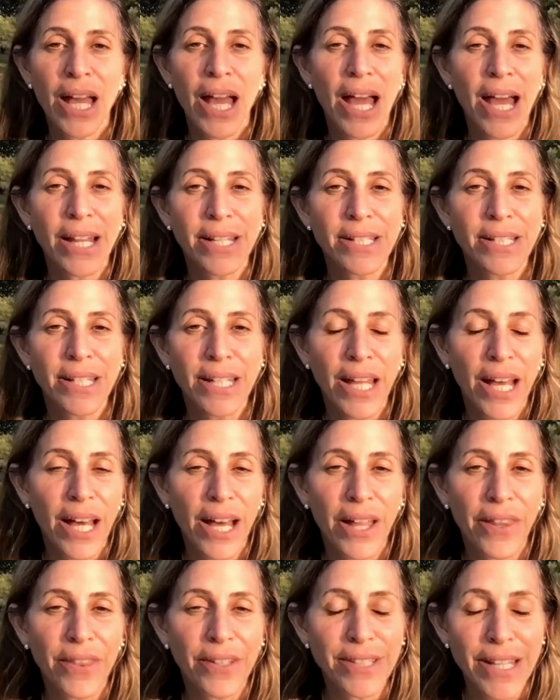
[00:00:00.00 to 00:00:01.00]
and
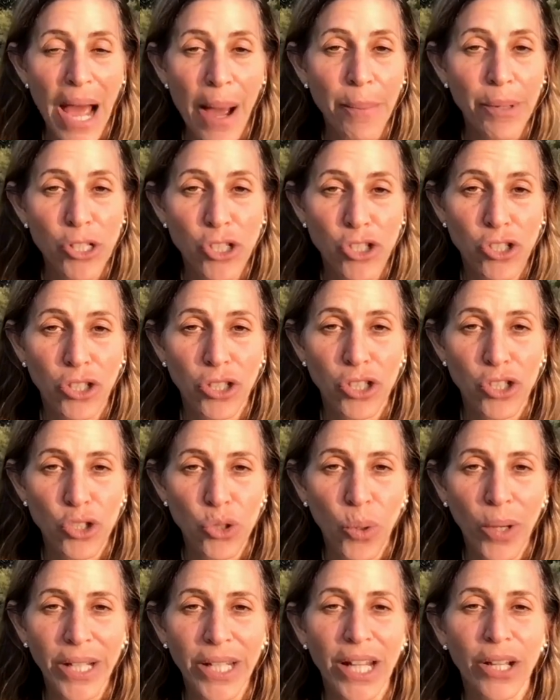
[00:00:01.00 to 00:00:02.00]
the damage to the joint